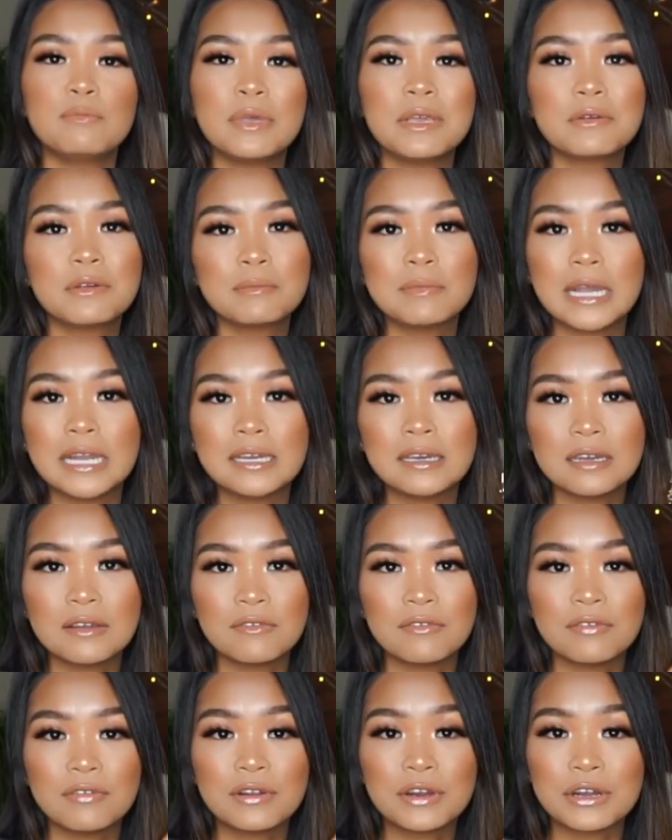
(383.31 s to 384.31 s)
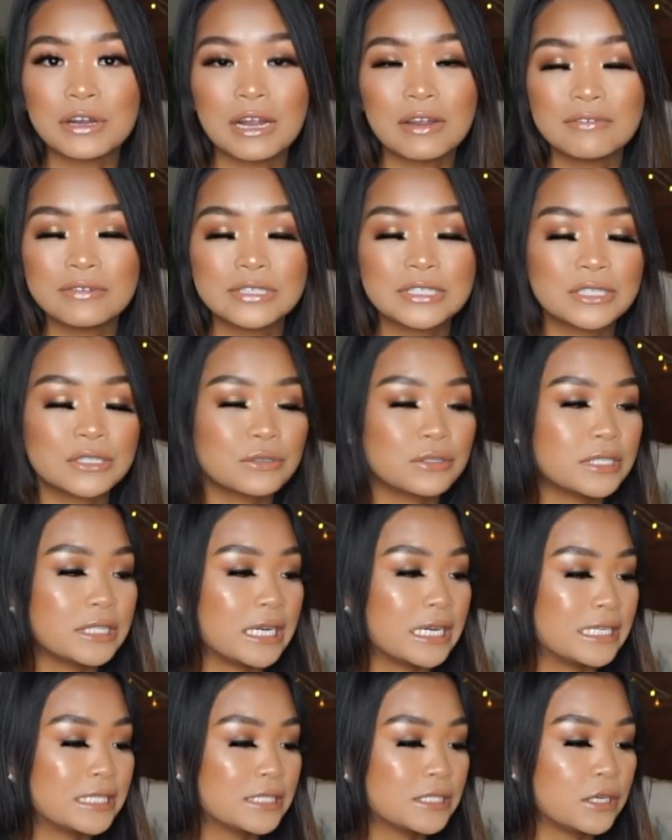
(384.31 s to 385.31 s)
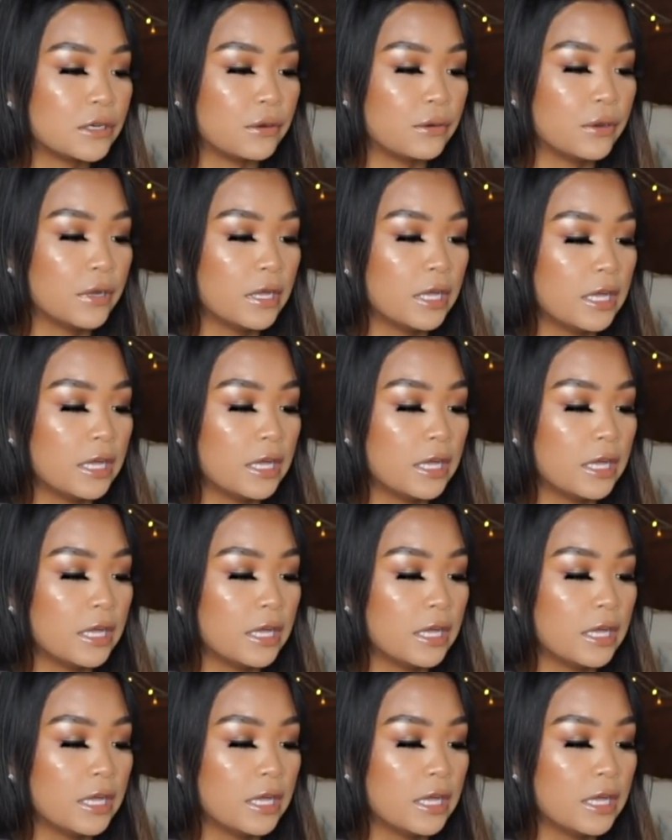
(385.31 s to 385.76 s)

being reminded of her every single day. So